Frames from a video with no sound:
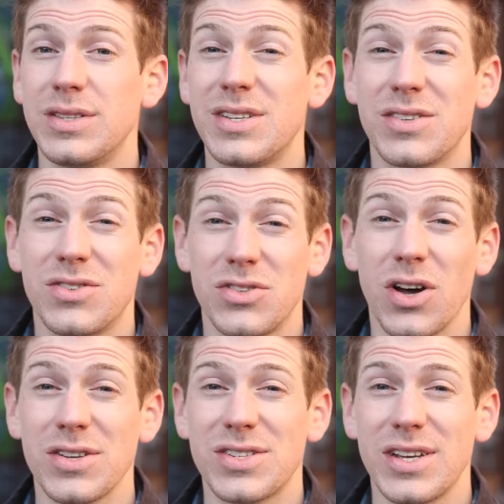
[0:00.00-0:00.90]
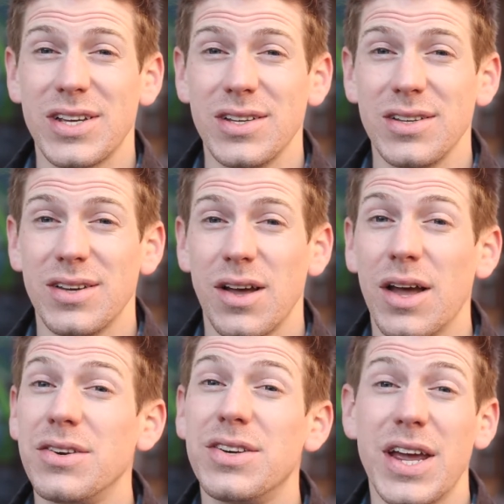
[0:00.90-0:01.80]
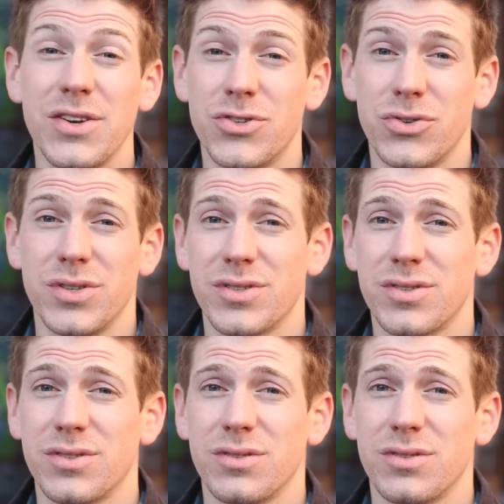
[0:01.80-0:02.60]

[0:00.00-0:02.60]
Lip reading: It's exhausting and dangerous.